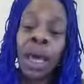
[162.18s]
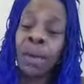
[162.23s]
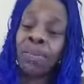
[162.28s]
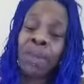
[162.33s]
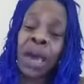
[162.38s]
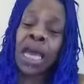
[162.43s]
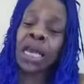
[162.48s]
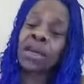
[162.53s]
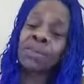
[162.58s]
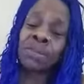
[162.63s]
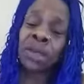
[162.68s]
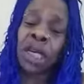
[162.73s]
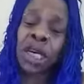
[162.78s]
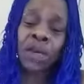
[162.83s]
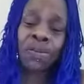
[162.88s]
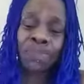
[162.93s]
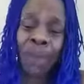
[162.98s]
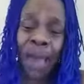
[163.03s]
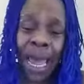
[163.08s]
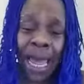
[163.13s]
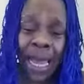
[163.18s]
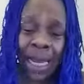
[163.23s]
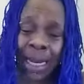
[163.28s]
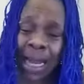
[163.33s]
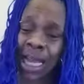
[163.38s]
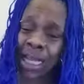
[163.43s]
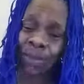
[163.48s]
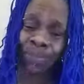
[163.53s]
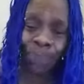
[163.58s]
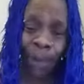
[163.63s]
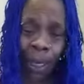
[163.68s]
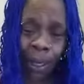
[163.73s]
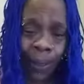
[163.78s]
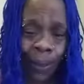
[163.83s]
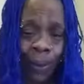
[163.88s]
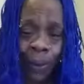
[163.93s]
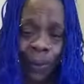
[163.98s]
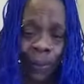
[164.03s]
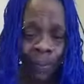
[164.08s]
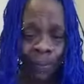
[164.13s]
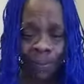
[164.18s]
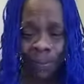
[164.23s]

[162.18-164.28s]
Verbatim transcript: and make him look bad. That's bold.